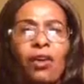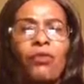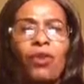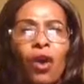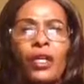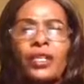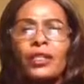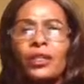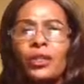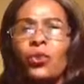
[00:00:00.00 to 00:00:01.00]
of God.
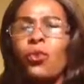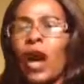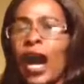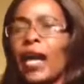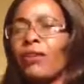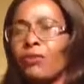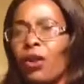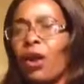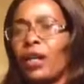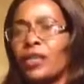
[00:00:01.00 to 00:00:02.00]
You are of
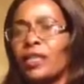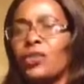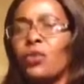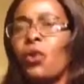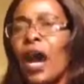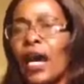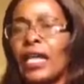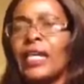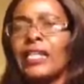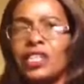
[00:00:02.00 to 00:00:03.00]
God. You
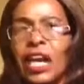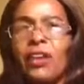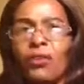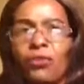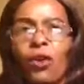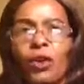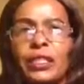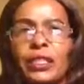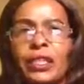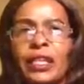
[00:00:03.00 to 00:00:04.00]
are a child of God.
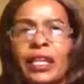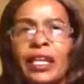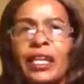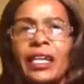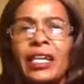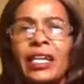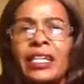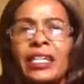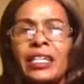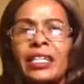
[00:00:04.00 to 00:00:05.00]

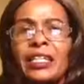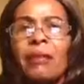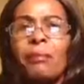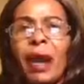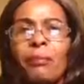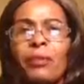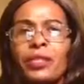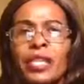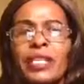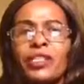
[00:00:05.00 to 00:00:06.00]
The Bible
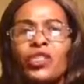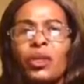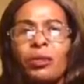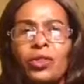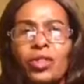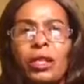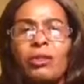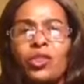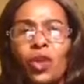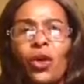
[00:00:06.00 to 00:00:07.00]
says,
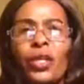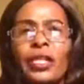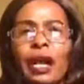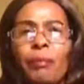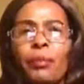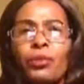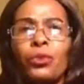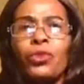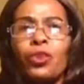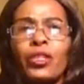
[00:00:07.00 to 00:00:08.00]
the John,
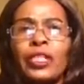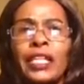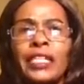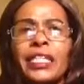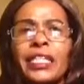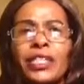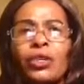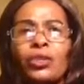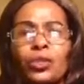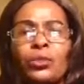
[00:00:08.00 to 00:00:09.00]
Apostle John says,
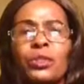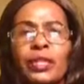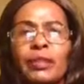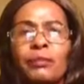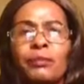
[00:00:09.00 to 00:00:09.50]
little children